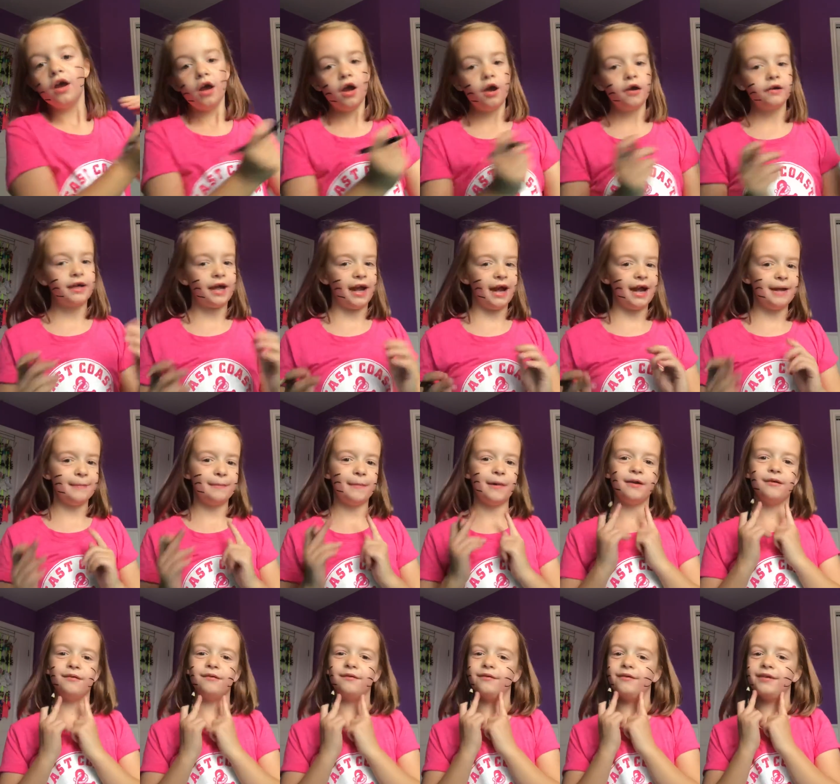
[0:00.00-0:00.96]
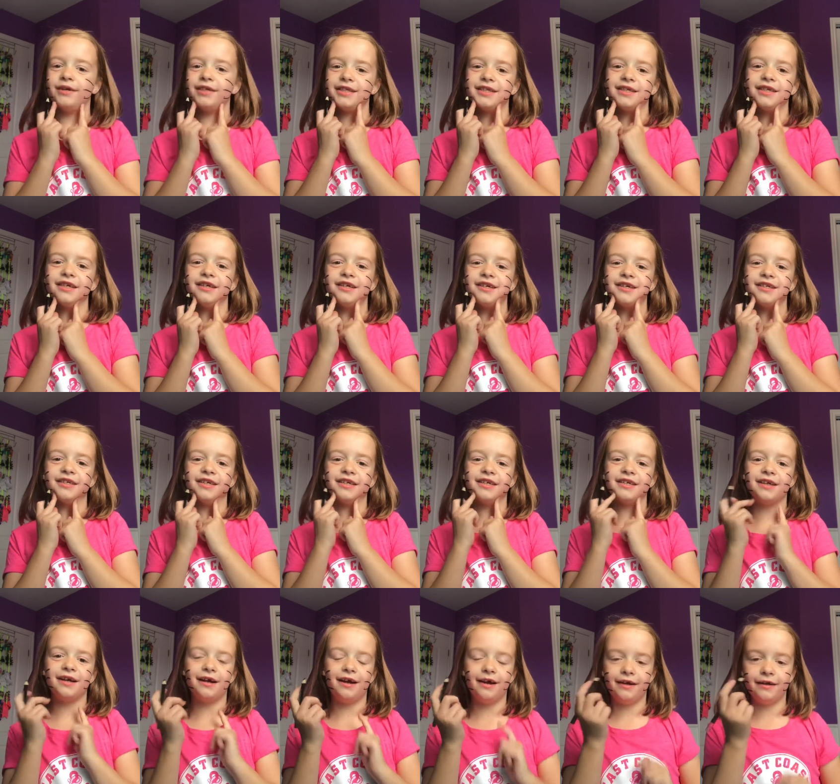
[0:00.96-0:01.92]
Okay, my whiskers are
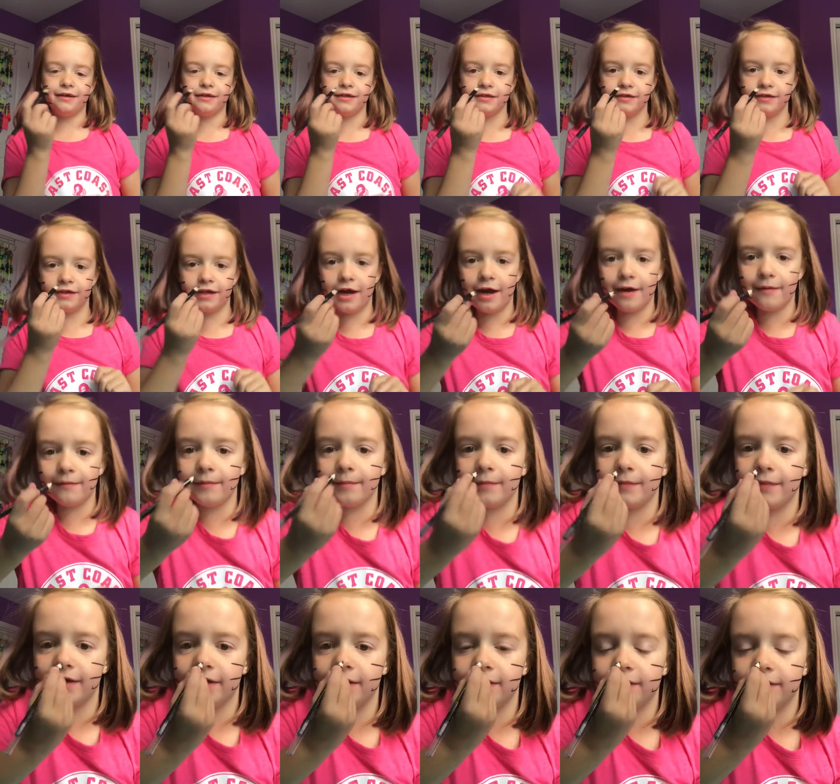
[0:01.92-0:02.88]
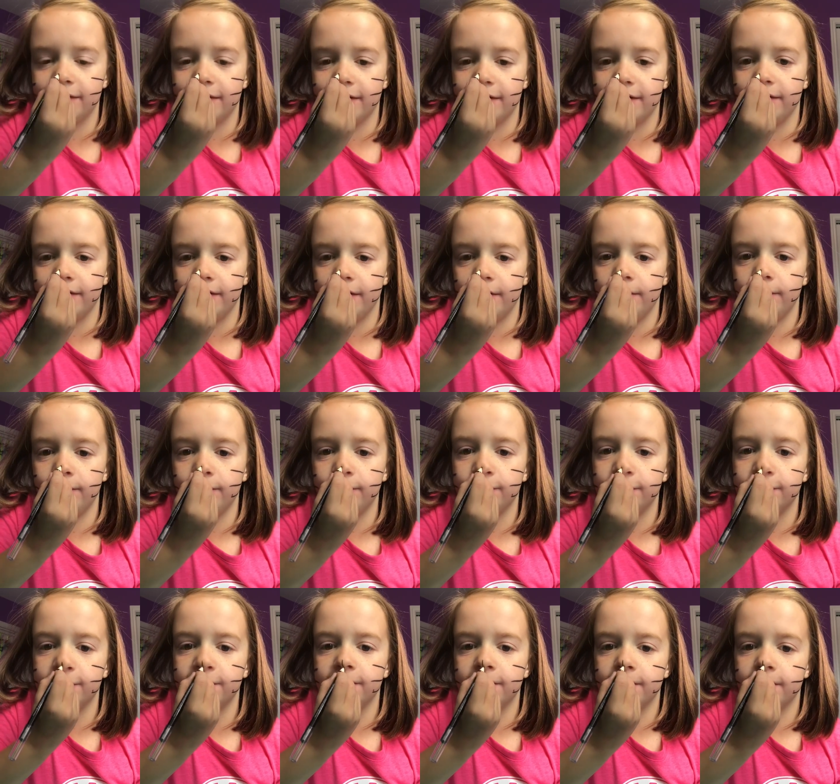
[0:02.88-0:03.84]
done, so now I'm going to do the
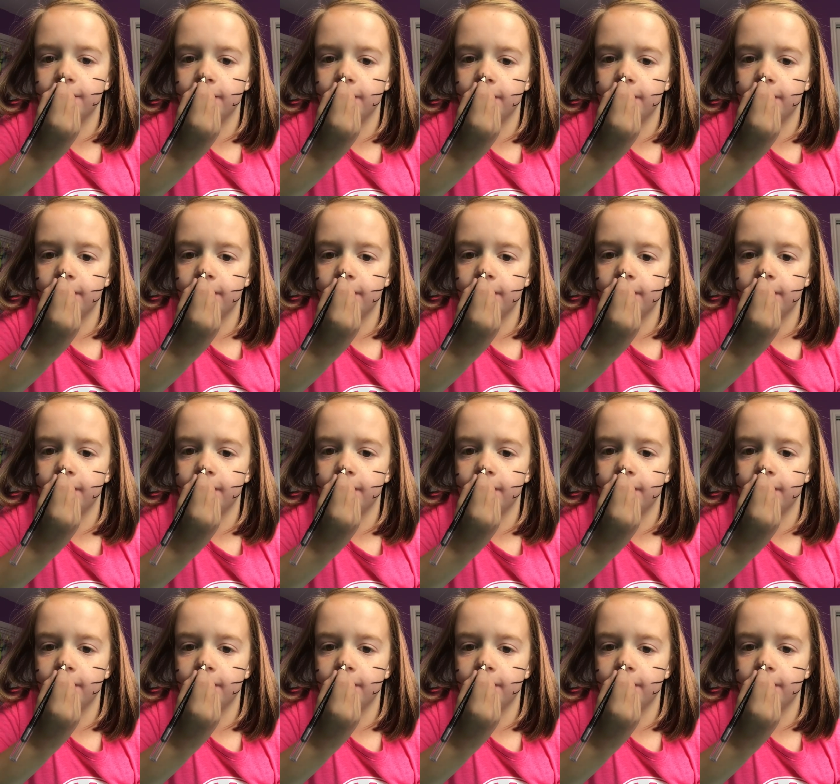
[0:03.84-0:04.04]
nose.